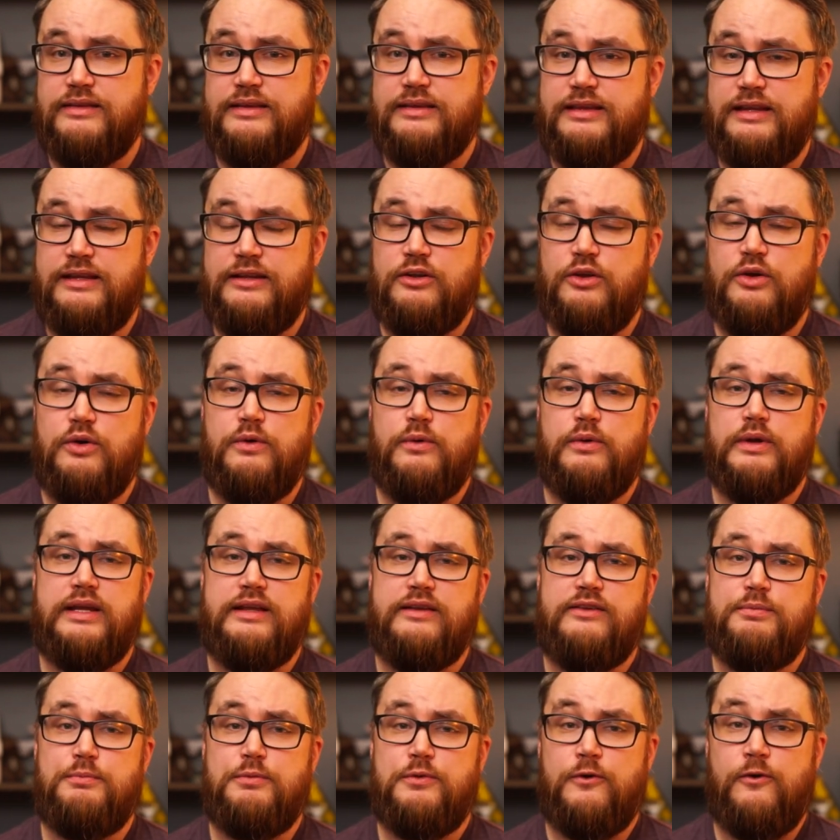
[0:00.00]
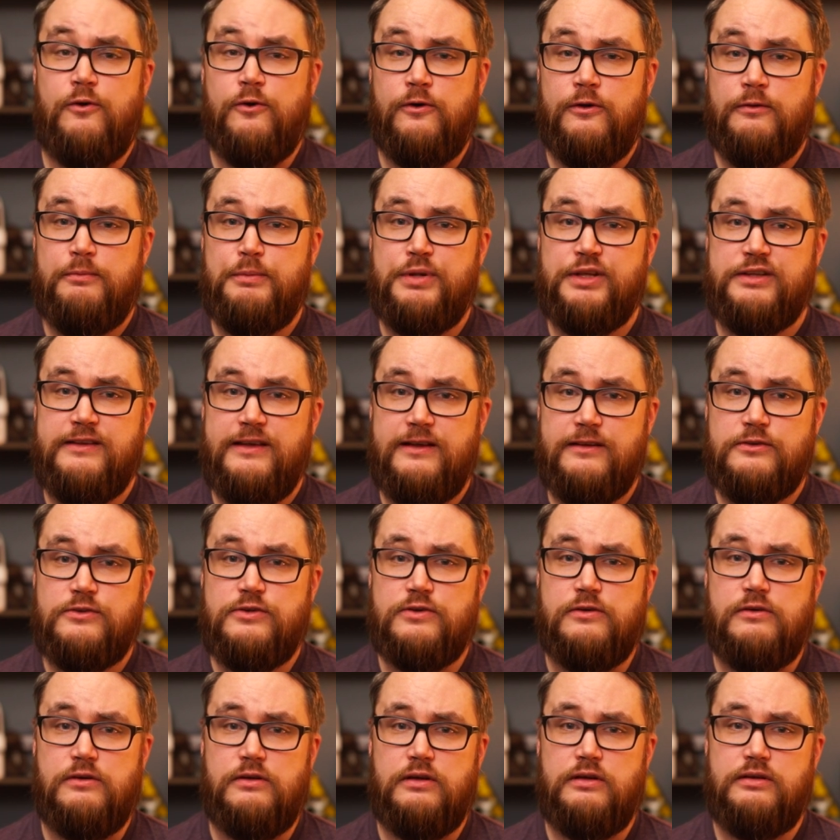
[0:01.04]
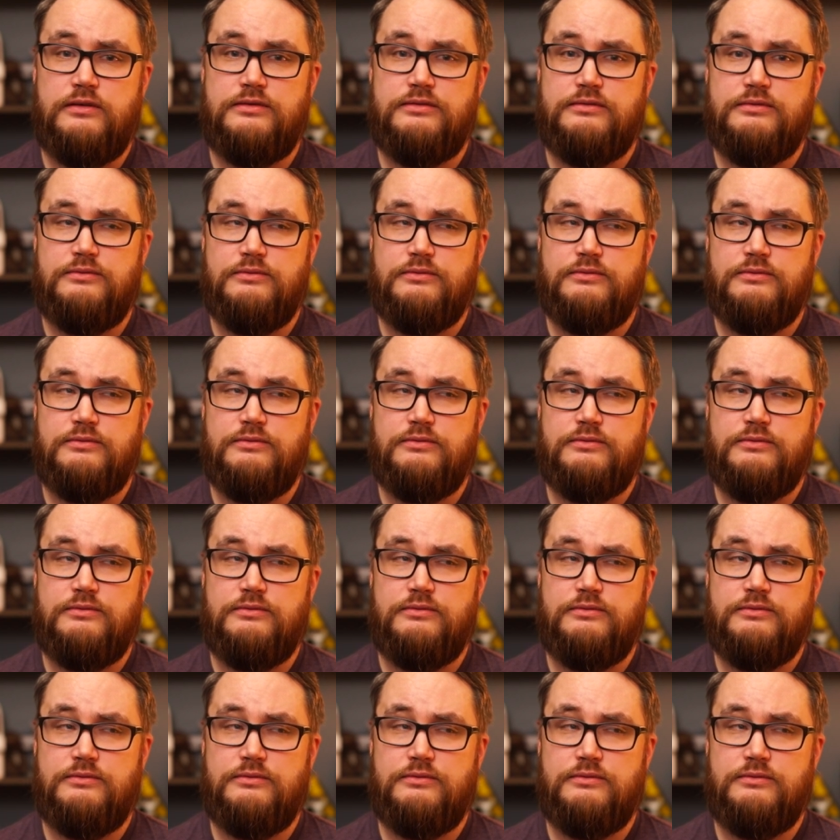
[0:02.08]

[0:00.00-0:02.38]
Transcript: that they know its full potential,